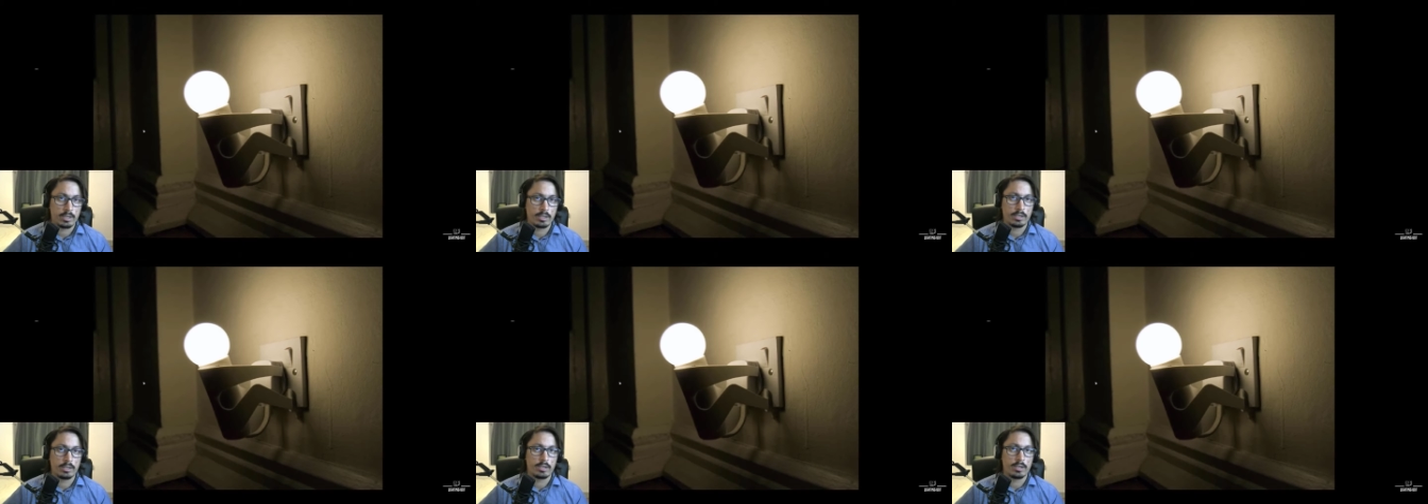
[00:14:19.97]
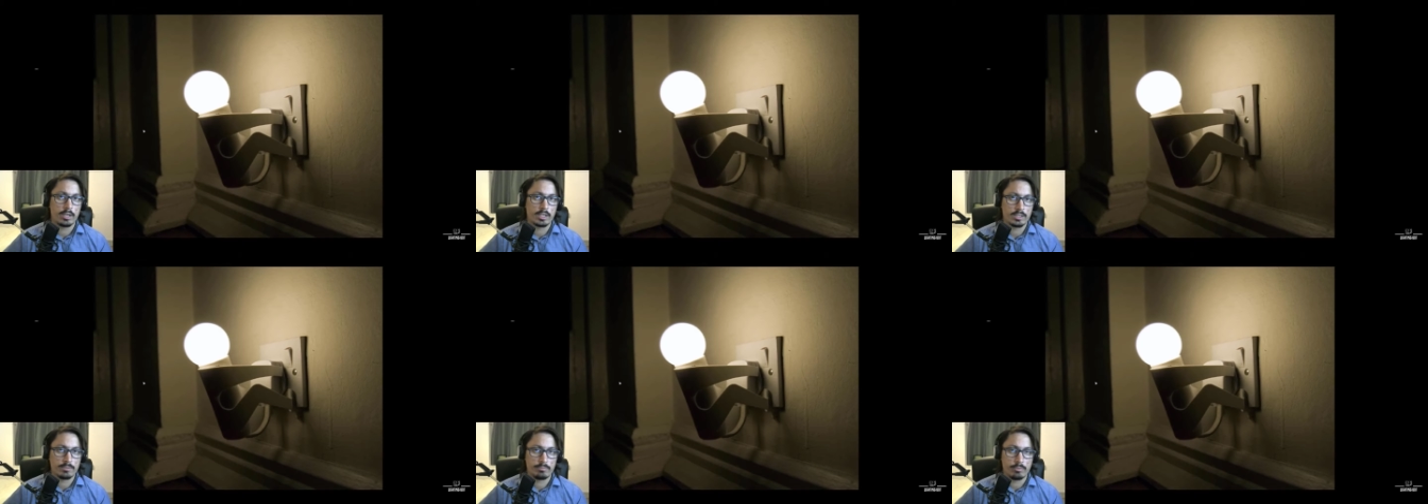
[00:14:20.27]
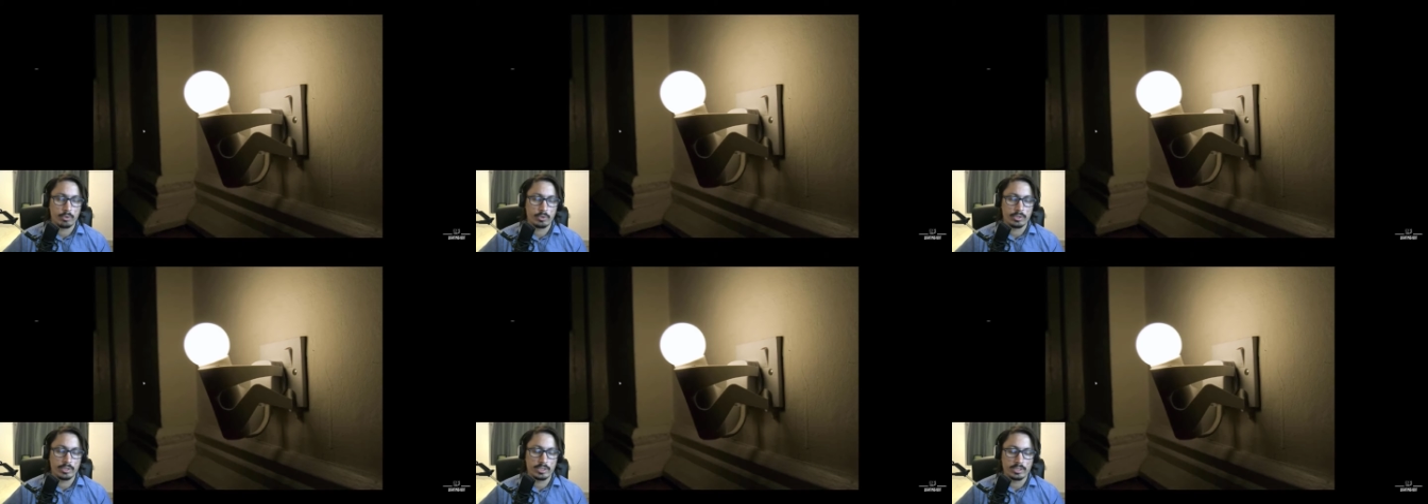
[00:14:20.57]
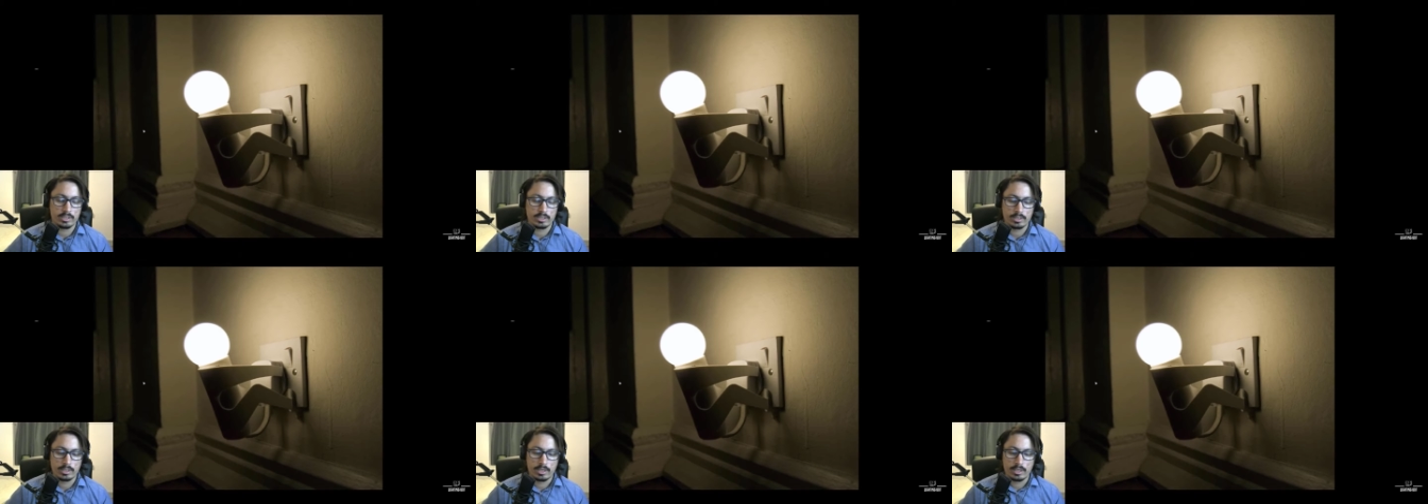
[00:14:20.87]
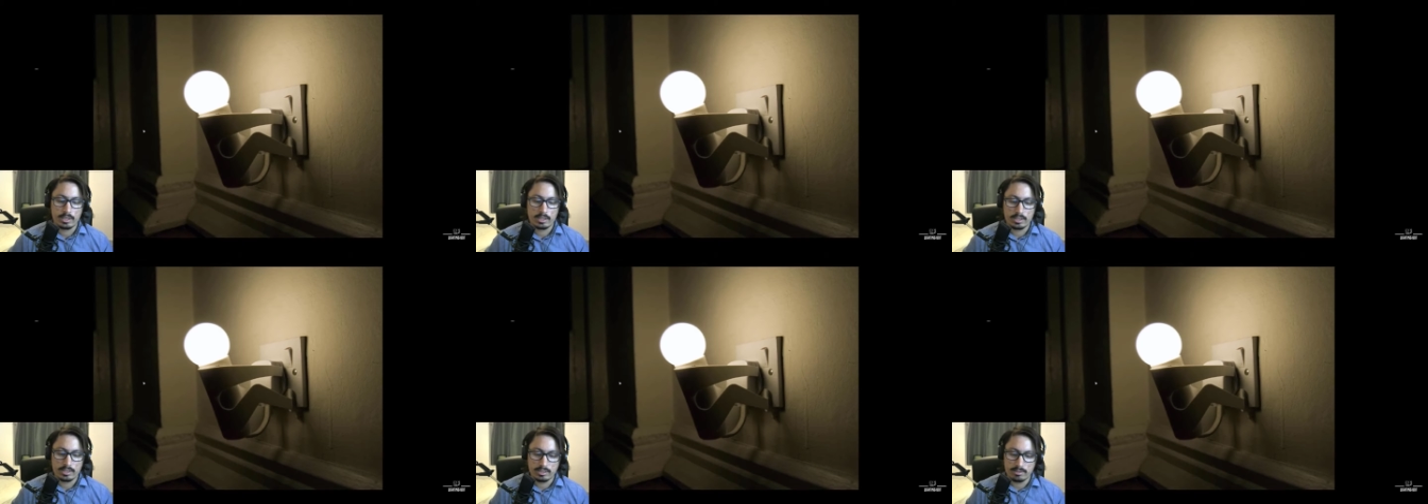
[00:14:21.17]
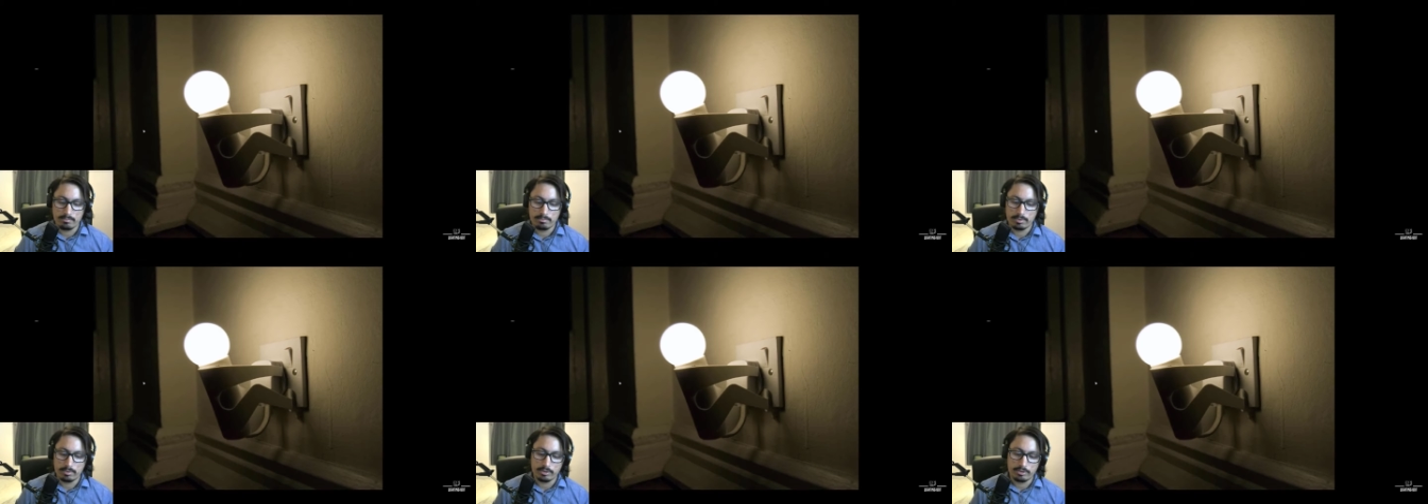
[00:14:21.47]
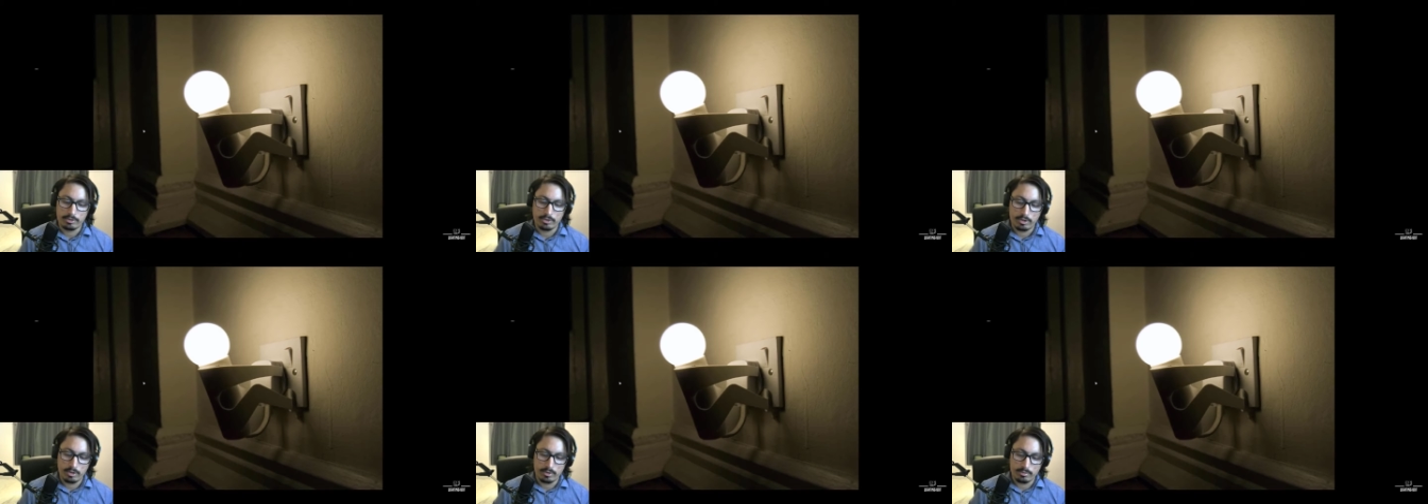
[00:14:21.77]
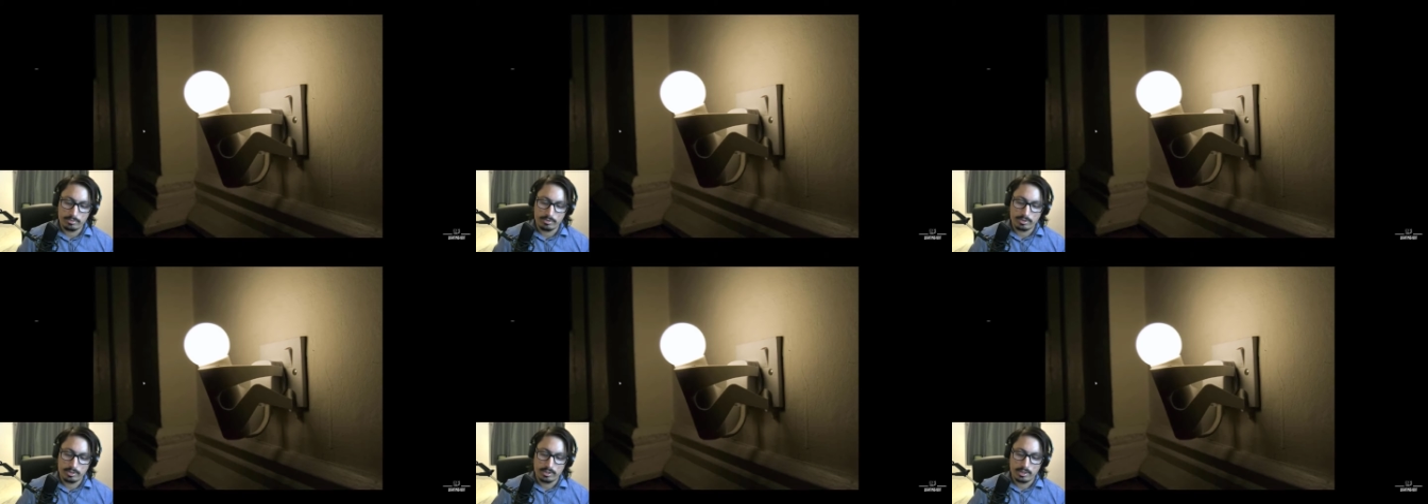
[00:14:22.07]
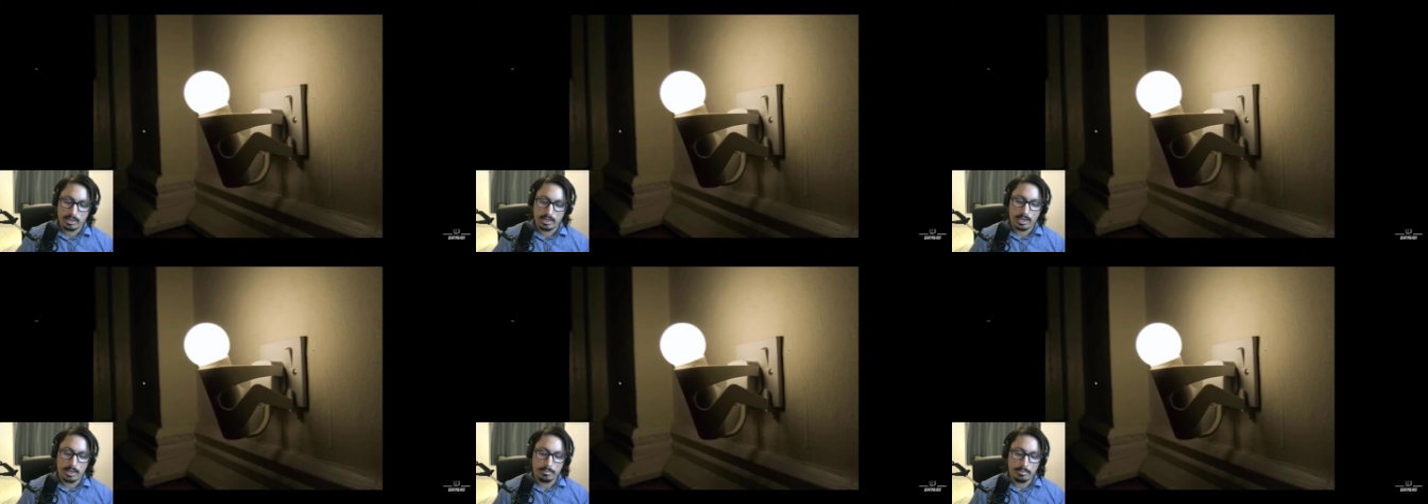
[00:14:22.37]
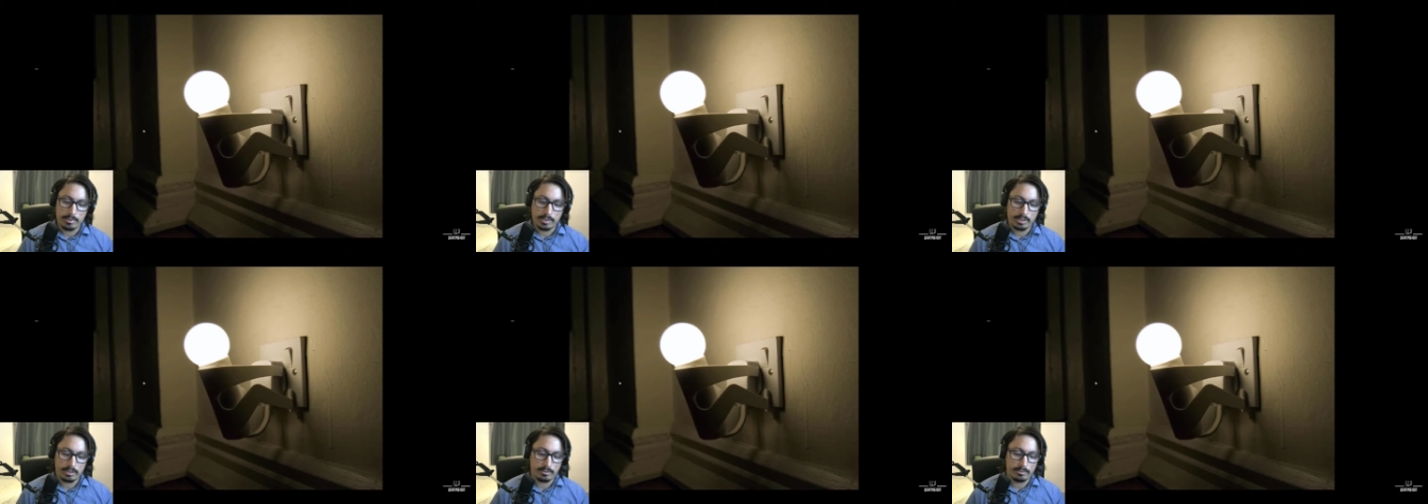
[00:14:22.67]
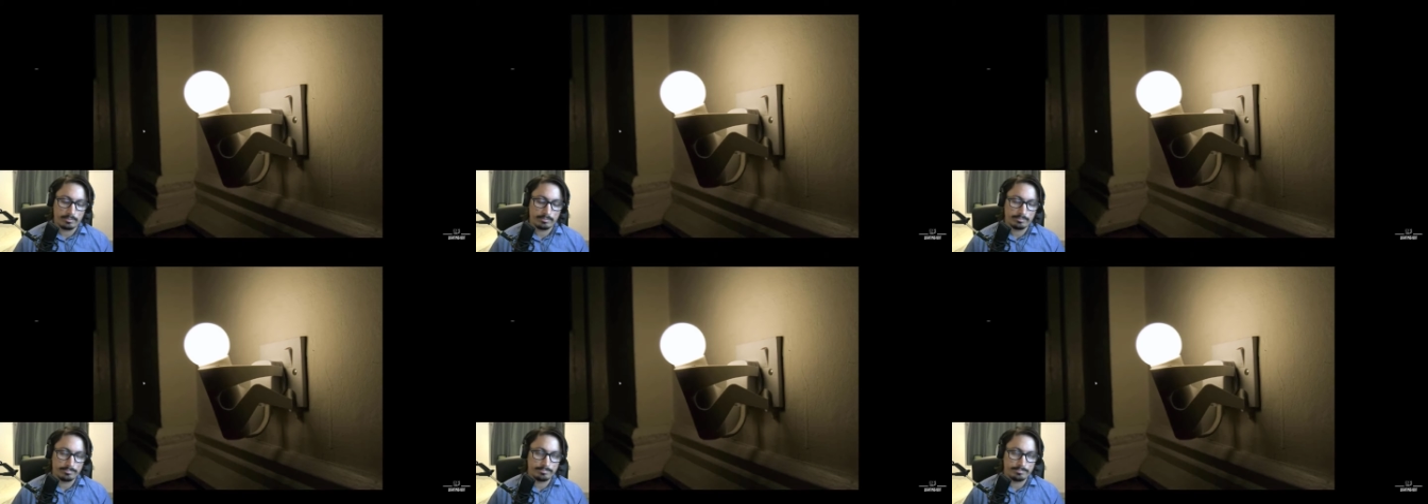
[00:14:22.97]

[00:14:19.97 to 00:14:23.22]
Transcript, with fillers: and explore these simple terms a bit.